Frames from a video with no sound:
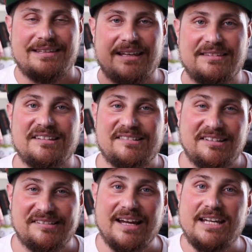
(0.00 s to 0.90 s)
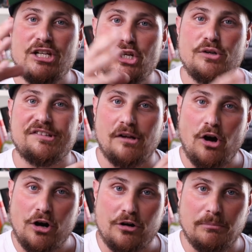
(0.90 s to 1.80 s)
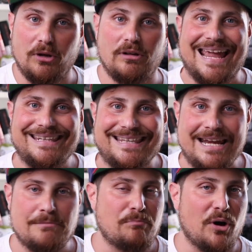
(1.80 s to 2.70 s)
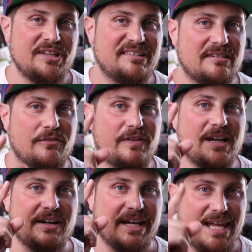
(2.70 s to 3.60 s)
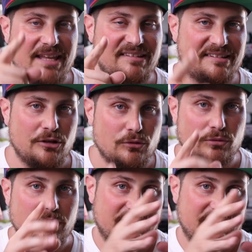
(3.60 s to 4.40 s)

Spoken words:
that the design looks horrible and then points the finger against you,